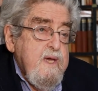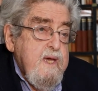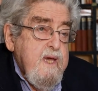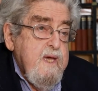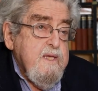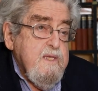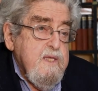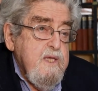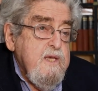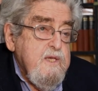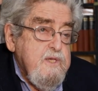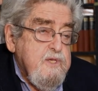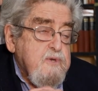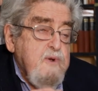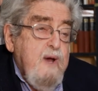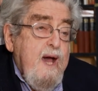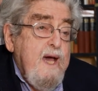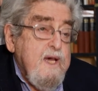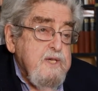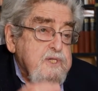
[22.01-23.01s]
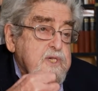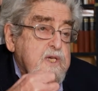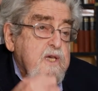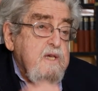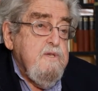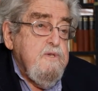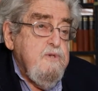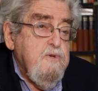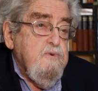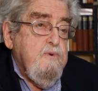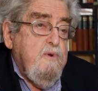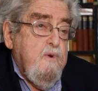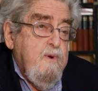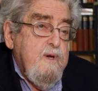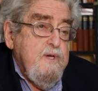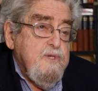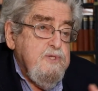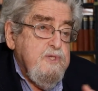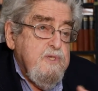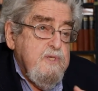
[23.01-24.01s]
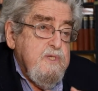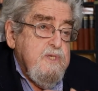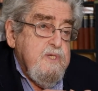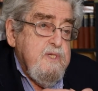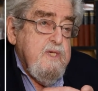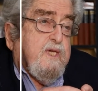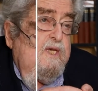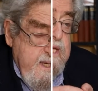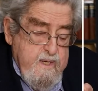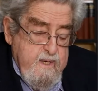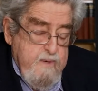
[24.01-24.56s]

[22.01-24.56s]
It leads to asking new questions.